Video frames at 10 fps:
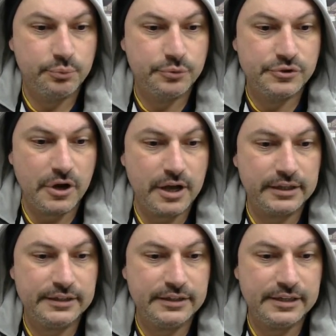
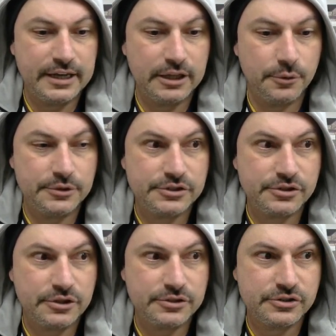dialing in the yellow. We're just
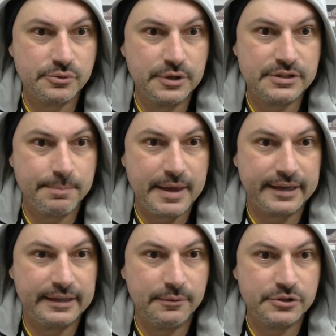trying to squeeze it
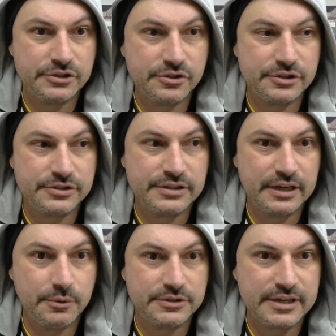back in. We're just trying to
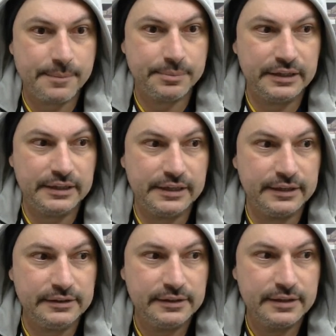see what's happening
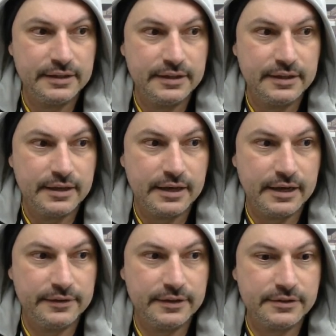here,
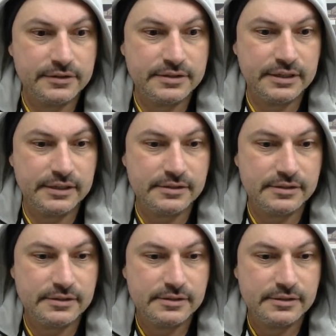and then the tint,